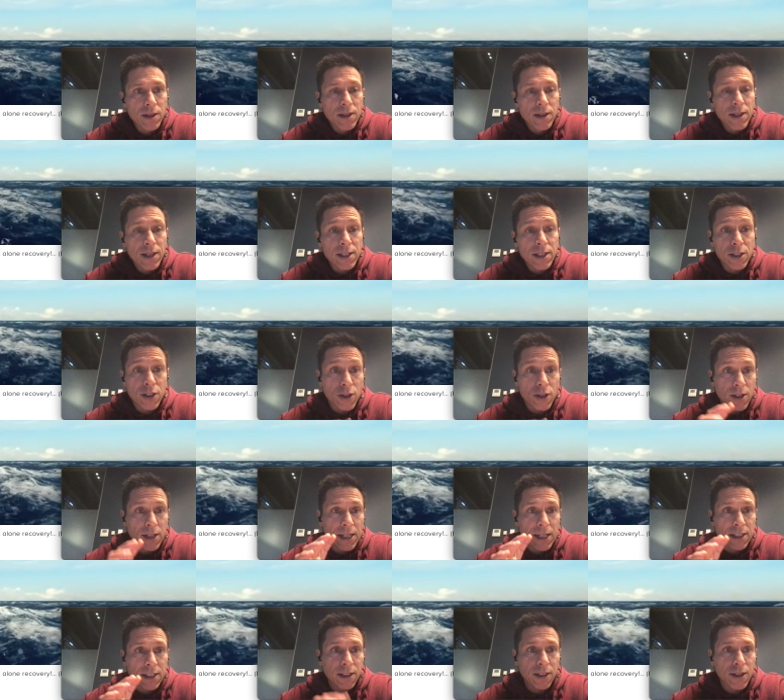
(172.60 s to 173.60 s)
it's good.
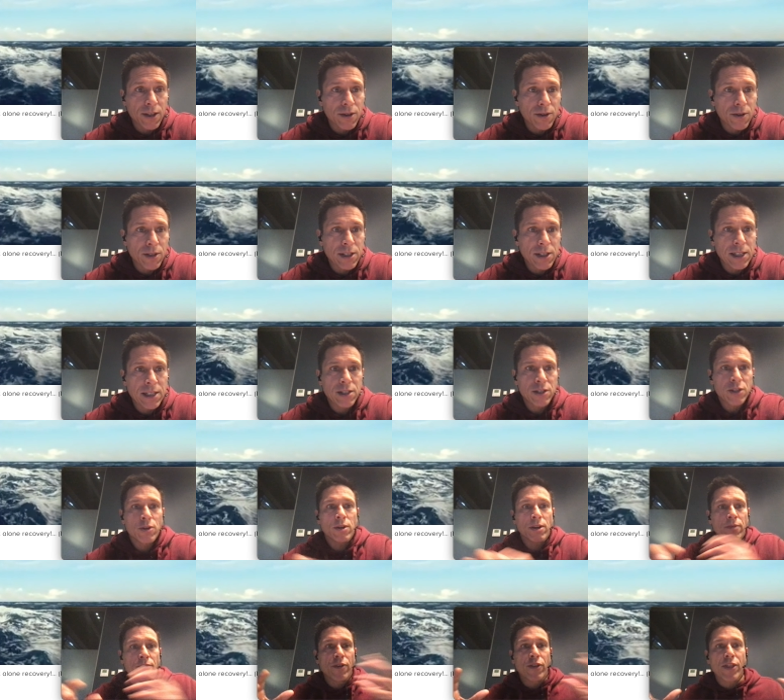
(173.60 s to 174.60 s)
That's clear.
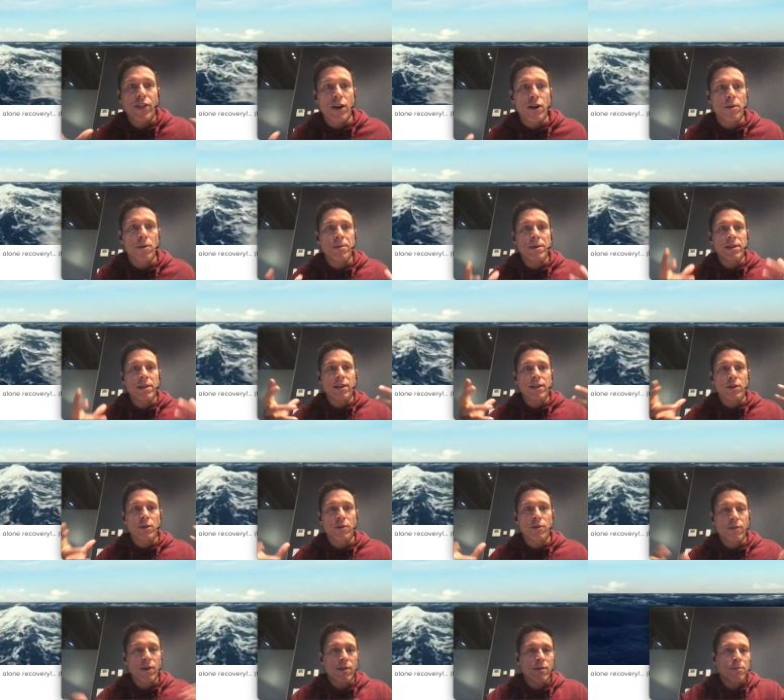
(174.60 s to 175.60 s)
You have a therapy that
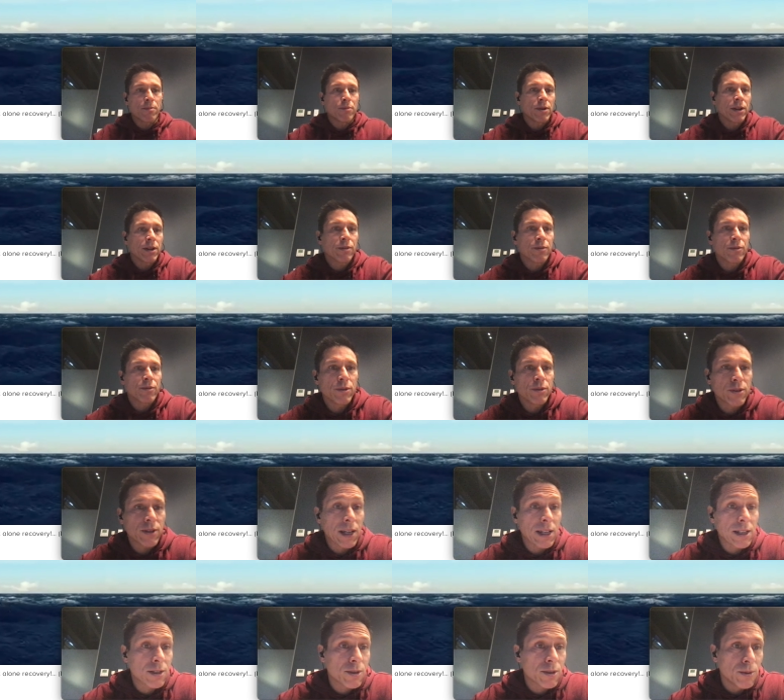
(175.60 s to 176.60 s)
you have a breakthrough. So
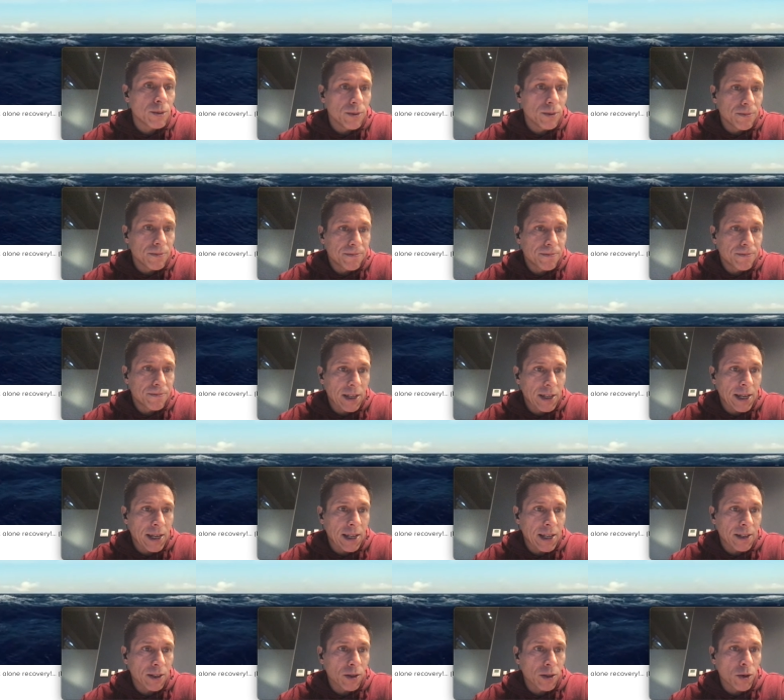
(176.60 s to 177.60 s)
that's cool.
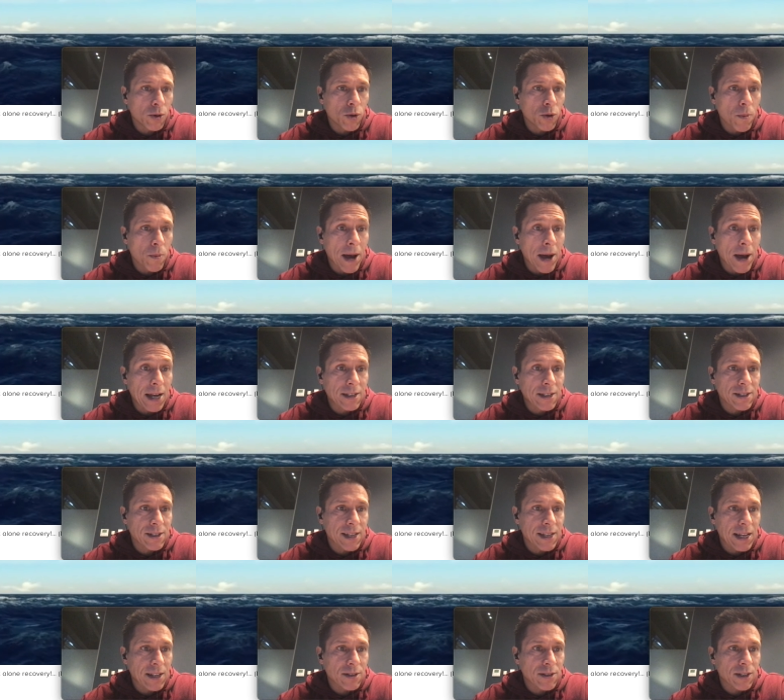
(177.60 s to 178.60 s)
And the logo matches
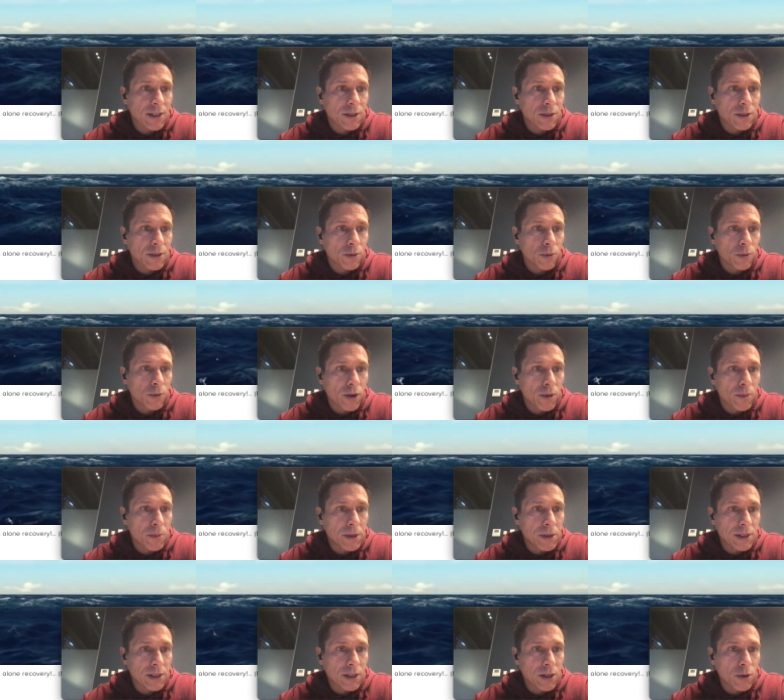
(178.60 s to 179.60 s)
that. So that's cool.
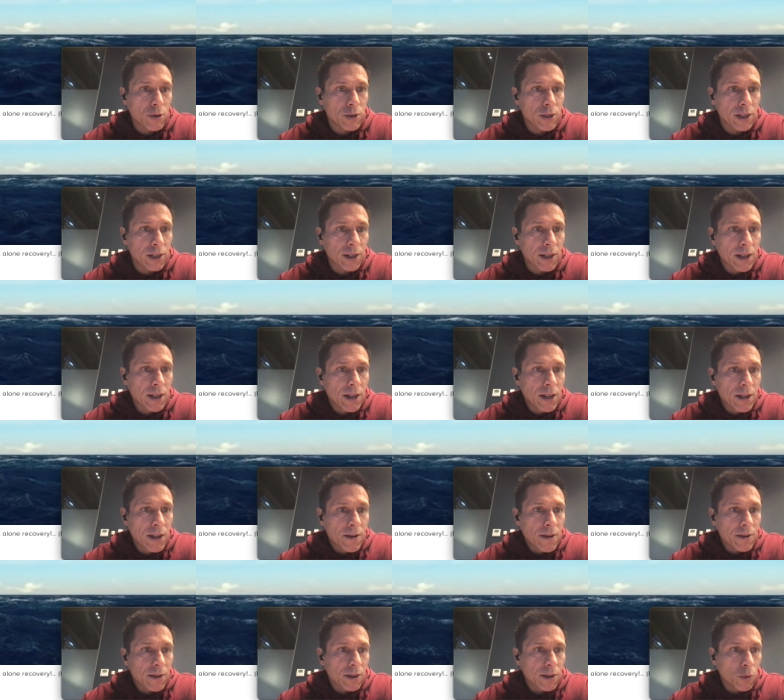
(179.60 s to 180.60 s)
Therapies and coaching.
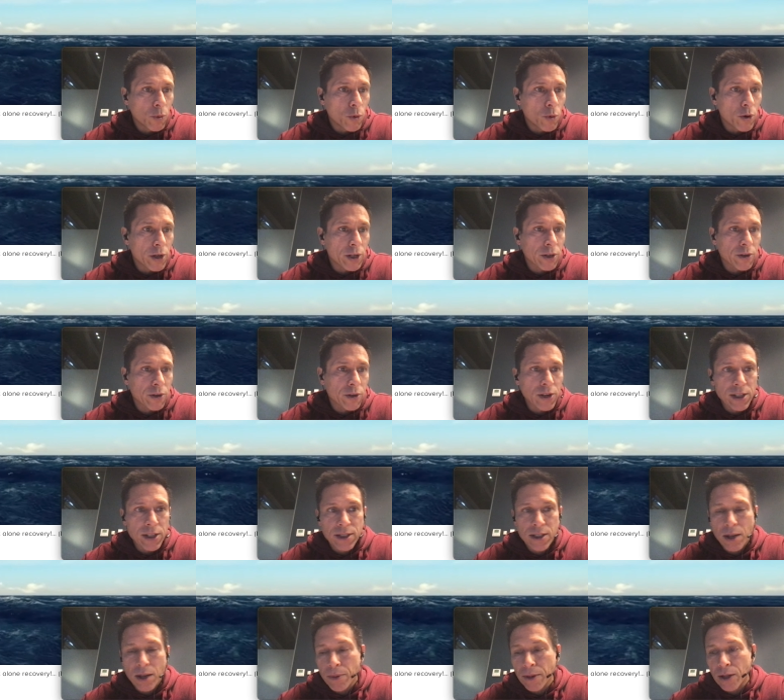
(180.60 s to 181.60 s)
A little wording underneath
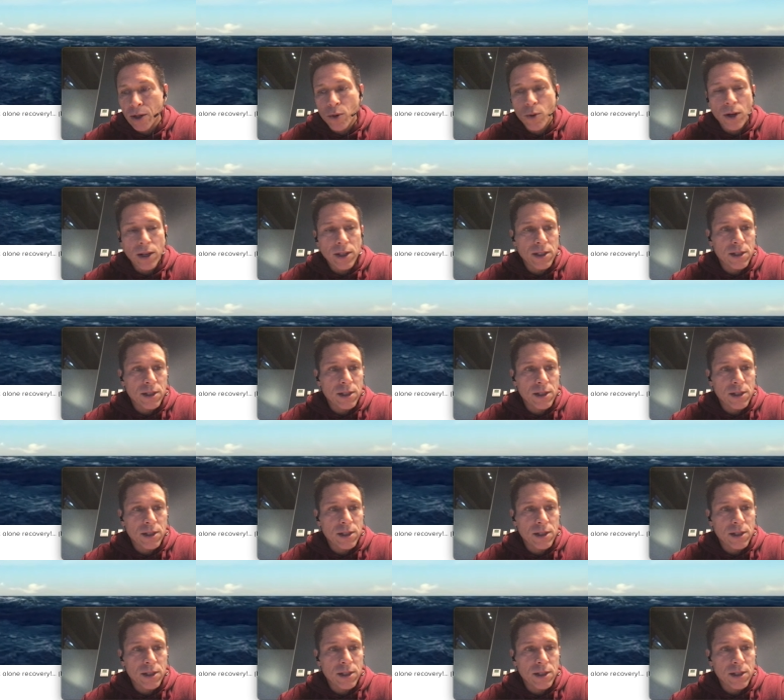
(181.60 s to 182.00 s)
is coming in quite